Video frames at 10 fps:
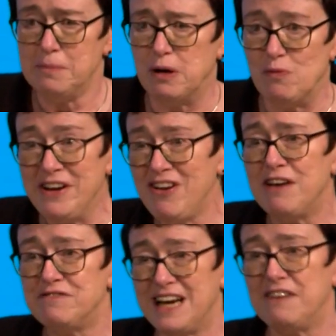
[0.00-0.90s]
But when you
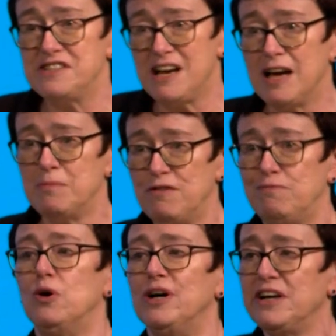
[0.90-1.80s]
have to have time
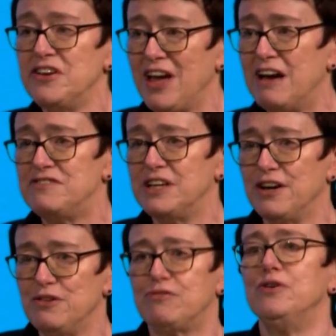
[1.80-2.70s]
off work and you have to
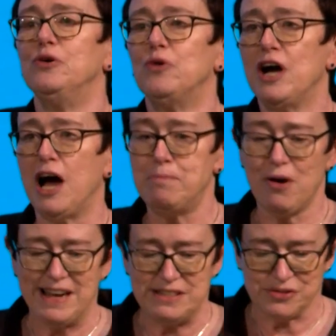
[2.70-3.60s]
go through
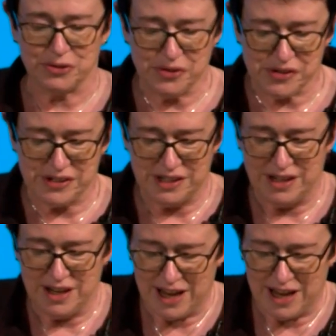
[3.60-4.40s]
appraisals